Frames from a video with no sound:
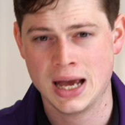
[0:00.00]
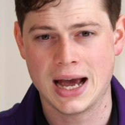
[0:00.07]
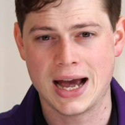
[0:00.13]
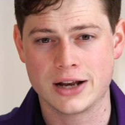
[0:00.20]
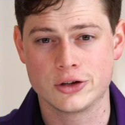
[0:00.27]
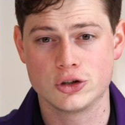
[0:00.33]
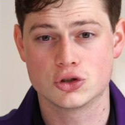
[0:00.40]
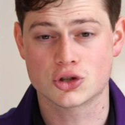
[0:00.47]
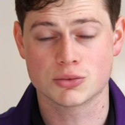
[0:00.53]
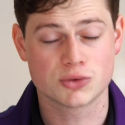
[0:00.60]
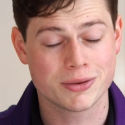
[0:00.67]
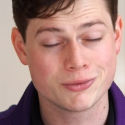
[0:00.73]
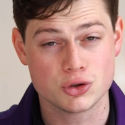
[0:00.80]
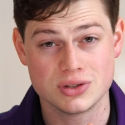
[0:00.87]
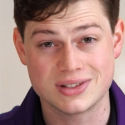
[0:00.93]
And
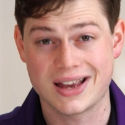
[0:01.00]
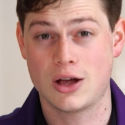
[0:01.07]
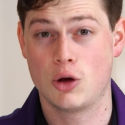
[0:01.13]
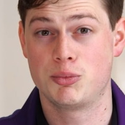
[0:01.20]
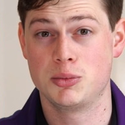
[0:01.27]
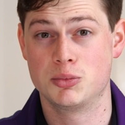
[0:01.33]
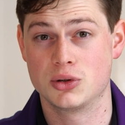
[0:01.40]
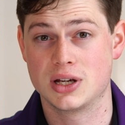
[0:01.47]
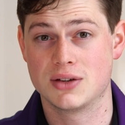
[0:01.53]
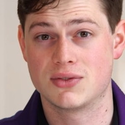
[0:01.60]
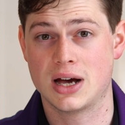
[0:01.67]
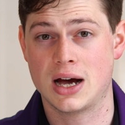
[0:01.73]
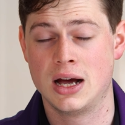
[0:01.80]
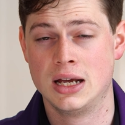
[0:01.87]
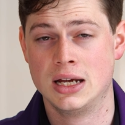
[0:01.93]
sometimes you need to help people give
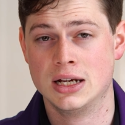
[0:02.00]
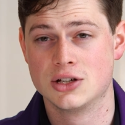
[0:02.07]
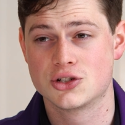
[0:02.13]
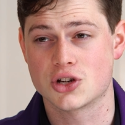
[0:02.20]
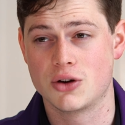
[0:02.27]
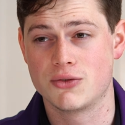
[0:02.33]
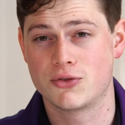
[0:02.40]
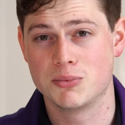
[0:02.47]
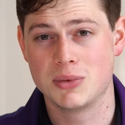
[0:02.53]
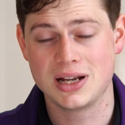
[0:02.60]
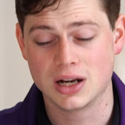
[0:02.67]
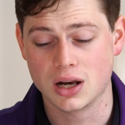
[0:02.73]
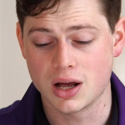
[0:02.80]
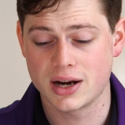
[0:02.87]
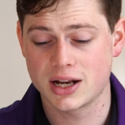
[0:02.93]
that. So for me,
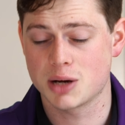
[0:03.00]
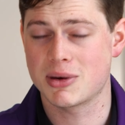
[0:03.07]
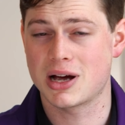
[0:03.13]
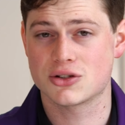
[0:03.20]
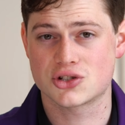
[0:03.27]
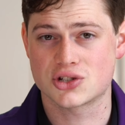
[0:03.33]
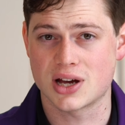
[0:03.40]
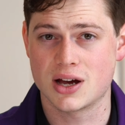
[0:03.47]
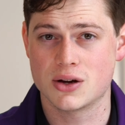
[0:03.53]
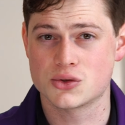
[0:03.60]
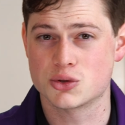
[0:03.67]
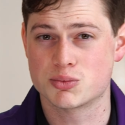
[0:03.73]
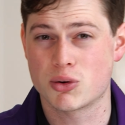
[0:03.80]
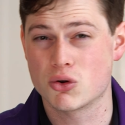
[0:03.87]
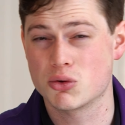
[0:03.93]
learning about sales
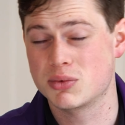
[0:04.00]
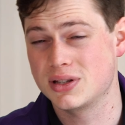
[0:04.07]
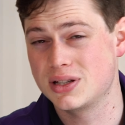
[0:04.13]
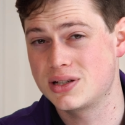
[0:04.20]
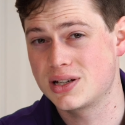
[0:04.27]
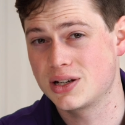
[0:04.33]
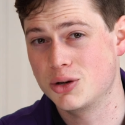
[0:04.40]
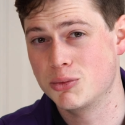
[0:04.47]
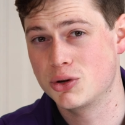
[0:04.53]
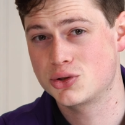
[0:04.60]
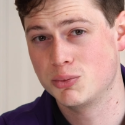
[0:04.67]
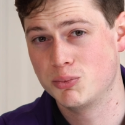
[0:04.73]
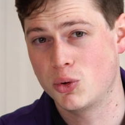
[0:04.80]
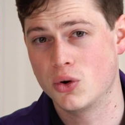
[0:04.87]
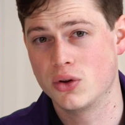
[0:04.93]
was probably the single most
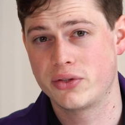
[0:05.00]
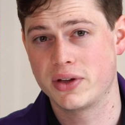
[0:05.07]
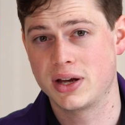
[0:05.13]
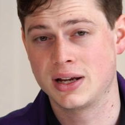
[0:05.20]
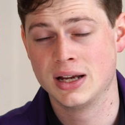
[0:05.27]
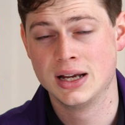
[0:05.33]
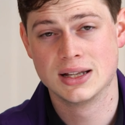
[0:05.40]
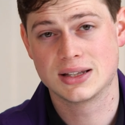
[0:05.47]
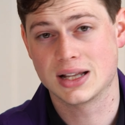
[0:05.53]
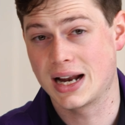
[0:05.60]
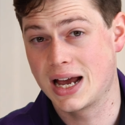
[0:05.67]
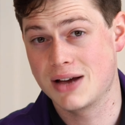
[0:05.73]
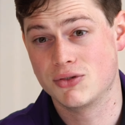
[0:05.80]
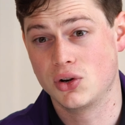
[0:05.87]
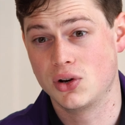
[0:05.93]
important thing that
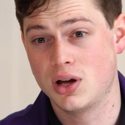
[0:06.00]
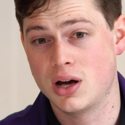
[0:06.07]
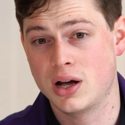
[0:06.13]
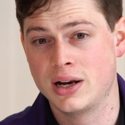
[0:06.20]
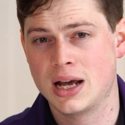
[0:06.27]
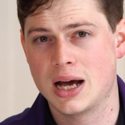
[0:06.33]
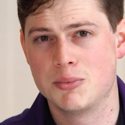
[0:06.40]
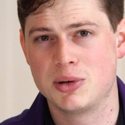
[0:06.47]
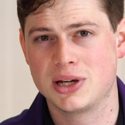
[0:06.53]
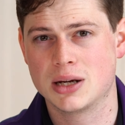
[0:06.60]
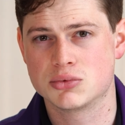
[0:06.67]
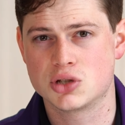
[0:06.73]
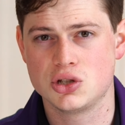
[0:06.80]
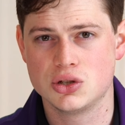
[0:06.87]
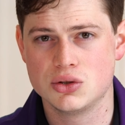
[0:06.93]
I ever learned, and being able
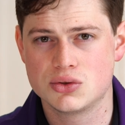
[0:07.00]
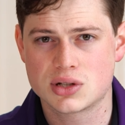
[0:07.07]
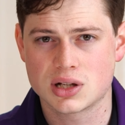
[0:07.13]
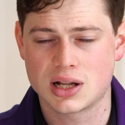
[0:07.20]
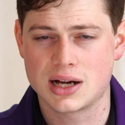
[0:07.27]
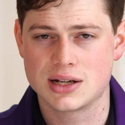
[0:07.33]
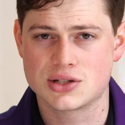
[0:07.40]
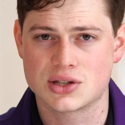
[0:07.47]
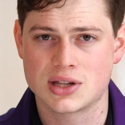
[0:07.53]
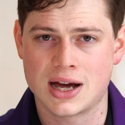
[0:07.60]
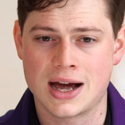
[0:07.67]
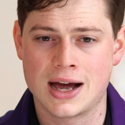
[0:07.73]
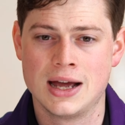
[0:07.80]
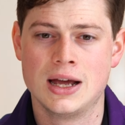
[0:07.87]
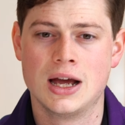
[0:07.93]
to utilize
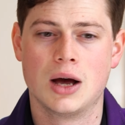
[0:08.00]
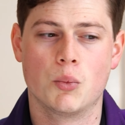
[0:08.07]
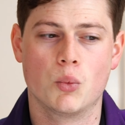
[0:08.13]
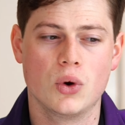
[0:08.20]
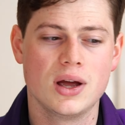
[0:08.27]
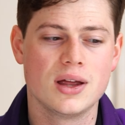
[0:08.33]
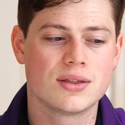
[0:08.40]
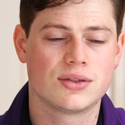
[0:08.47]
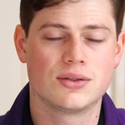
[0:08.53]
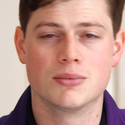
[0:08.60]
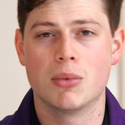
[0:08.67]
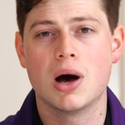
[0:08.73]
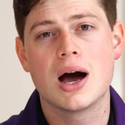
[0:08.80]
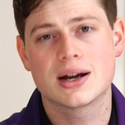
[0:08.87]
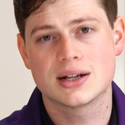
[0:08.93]
that with the
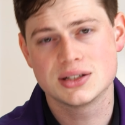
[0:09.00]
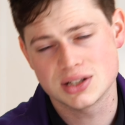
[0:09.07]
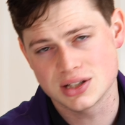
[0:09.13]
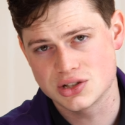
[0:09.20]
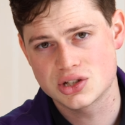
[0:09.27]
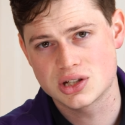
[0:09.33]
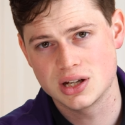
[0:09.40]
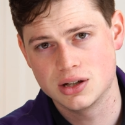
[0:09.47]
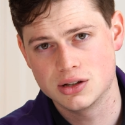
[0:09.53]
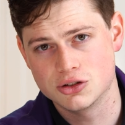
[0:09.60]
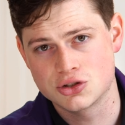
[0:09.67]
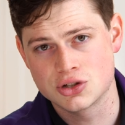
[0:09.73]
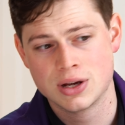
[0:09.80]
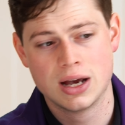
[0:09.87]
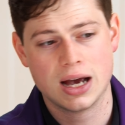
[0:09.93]
marketing
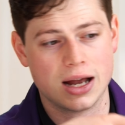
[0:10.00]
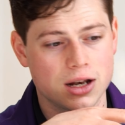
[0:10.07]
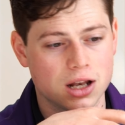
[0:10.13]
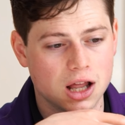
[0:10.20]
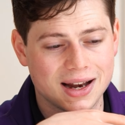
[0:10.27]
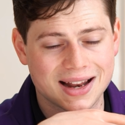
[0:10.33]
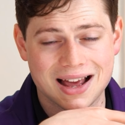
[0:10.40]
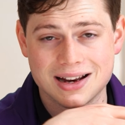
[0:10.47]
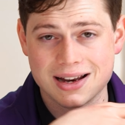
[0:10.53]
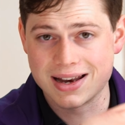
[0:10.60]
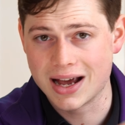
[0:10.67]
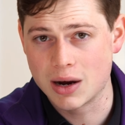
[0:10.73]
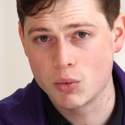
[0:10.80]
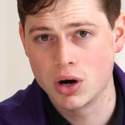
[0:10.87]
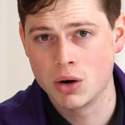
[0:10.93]
skills and learning how to
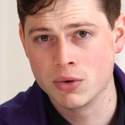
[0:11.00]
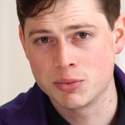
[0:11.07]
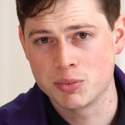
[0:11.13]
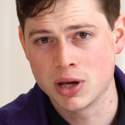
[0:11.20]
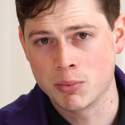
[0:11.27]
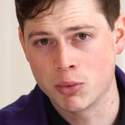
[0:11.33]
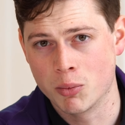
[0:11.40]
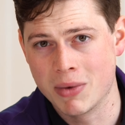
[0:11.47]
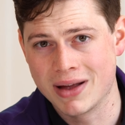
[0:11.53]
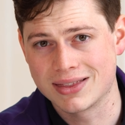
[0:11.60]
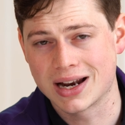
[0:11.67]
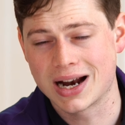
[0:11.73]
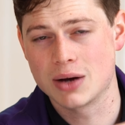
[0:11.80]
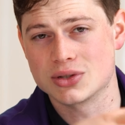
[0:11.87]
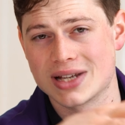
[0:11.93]
network with people meant
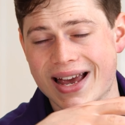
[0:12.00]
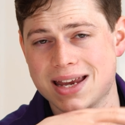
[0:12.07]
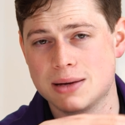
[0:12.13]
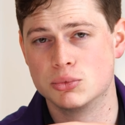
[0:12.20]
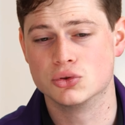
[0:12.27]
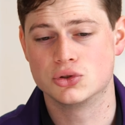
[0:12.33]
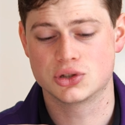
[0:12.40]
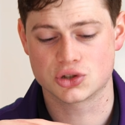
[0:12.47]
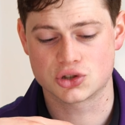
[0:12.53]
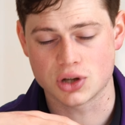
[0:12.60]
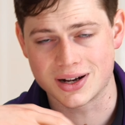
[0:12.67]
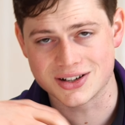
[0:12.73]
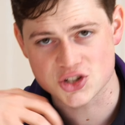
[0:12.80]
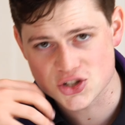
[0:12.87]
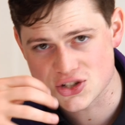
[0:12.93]
that I was able to
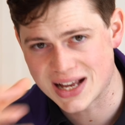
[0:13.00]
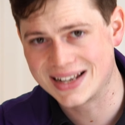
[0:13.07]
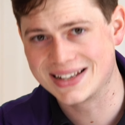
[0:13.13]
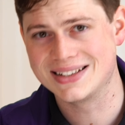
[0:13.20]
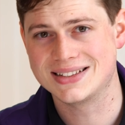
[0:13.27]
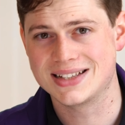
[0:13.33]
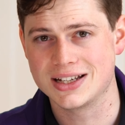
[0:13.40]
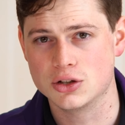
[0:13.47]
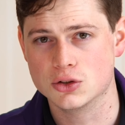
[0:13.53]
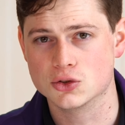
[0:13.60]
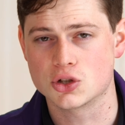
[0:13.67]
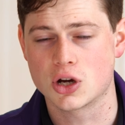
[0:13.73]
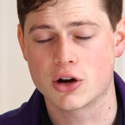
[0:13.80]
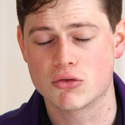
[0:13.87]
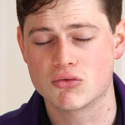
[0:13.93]
start selling
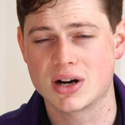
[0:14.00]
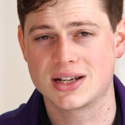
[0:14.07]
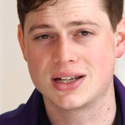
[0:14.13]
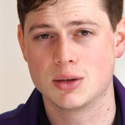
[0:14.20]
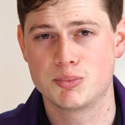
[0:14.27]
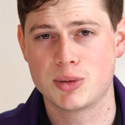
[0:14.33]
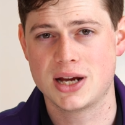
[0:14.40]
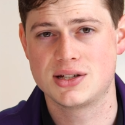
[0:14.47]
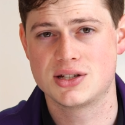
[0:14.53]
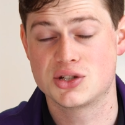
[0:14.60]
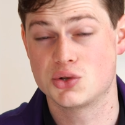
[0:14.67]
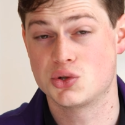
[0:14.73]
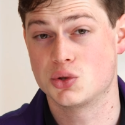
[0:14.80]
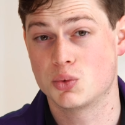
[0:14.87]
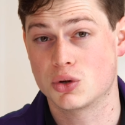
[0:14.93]
deals on a regular basis,
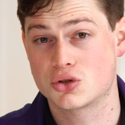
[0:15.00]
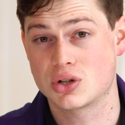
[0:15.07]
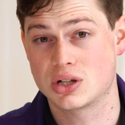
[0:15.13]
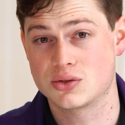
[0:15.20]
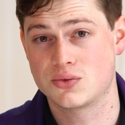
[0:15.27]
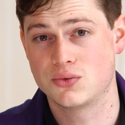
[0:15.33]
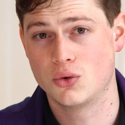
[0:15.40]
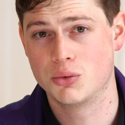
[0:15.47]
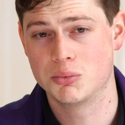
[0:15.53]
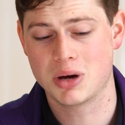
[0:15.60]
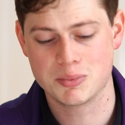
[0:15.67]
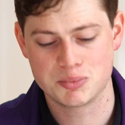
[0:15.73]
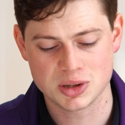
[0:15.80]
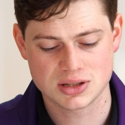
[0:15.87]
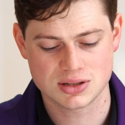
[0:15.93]
which is what transformed my
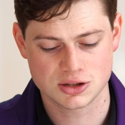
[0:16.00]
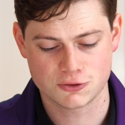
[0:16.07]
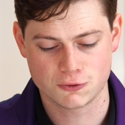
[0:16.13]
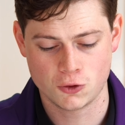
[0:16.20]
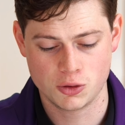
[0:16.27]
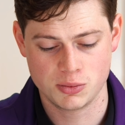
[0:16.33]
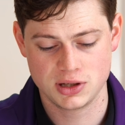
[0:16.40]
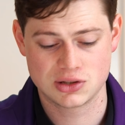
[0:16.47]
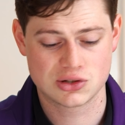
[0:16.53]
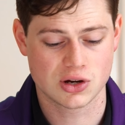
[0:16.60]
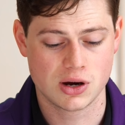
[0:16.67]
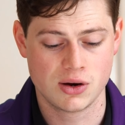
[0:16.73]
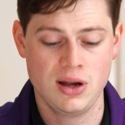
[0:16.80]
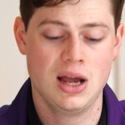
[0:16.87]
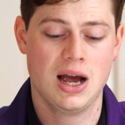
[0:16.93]
business for me.
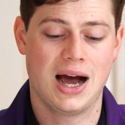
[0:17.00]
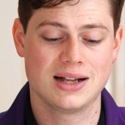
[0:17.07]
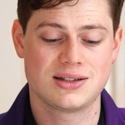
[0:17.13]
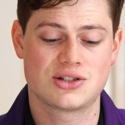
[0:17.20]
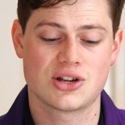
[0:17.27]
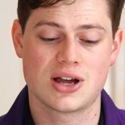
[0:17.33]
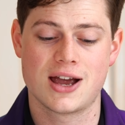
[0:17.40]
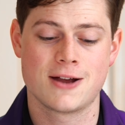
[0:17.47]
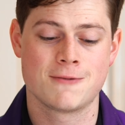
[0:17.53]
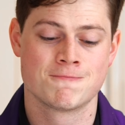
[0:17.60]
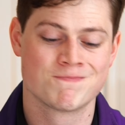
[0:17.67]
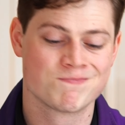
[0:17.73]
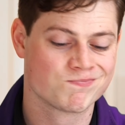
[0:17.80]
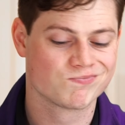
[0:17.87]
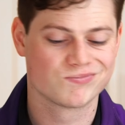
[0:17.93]
So I'd say,
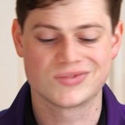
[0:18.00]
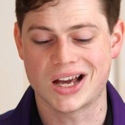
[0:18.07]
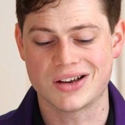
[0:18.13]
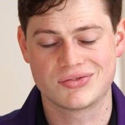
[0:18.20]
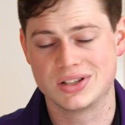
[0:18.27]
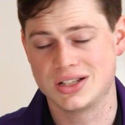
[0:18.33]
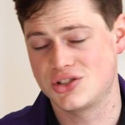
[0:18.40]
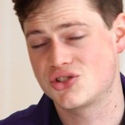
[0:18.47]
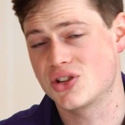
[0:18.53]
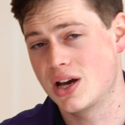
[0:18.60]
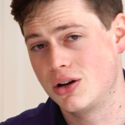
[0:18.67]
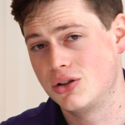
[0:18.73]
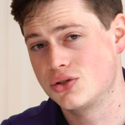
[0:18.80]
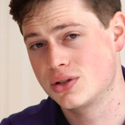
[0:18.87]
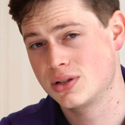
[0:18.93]
definitely
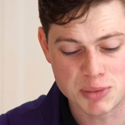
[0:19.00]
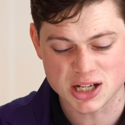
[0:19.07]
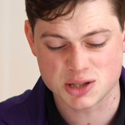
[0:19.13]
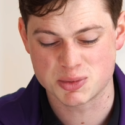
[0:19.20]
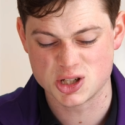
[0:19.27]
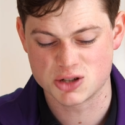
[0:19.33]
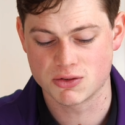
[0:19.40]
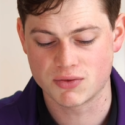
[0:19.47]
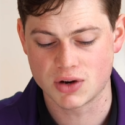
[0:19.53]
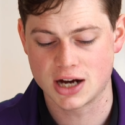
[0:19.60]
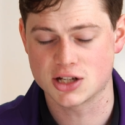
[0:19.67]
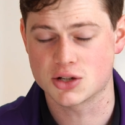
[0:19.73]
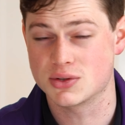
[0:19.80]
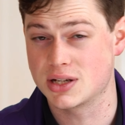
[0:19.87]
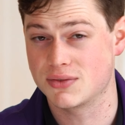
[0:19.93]
sales, best piece of
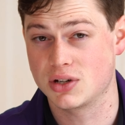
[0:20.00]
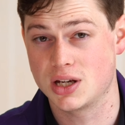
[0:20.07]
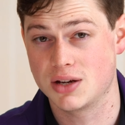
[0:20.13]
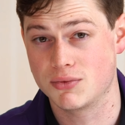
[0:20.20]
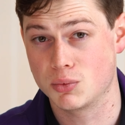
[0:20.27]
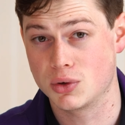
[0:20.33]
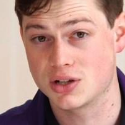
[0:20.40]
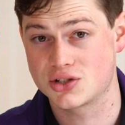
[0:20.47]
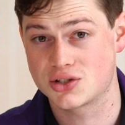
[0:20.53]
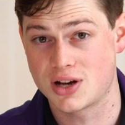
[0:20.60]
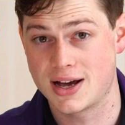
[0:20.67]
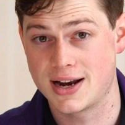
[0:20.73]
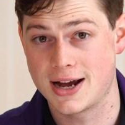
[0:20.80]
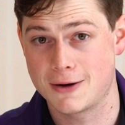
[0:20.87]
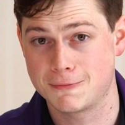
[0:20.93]
advice I was ever given when I
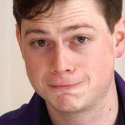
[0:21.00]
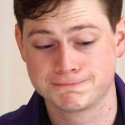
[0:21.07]
started out.